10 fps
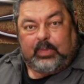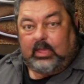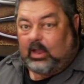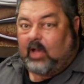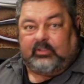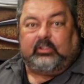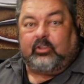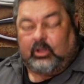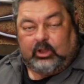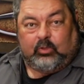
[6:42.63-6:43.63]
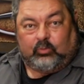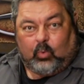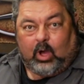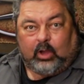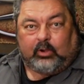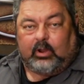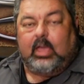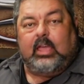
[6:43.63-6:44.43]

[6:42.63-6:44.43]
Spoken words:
paint, obviously you're going to use water.